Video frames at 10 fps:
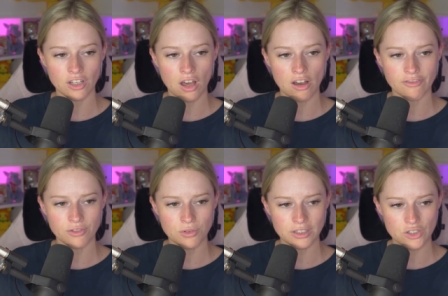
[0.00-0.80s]
art
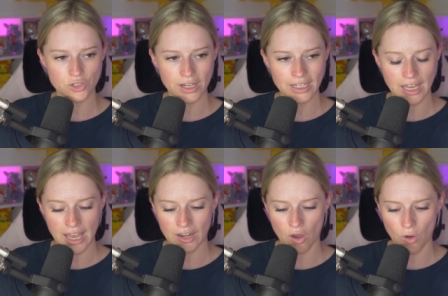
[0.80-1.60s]
Faulkner trainer,
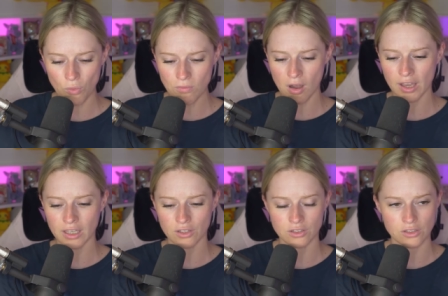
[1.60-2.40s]
and oh my
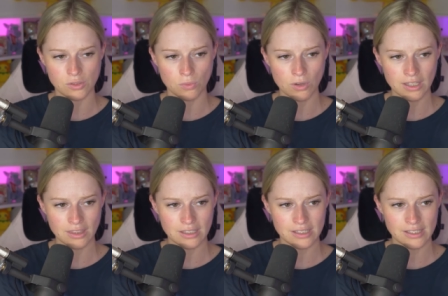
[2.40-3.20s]
goodness, what in
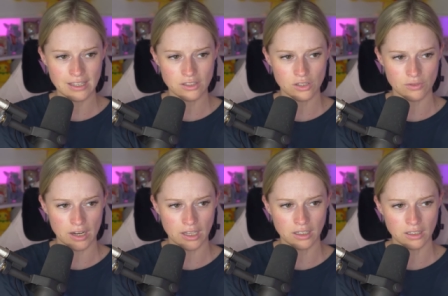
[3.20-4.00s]
the centering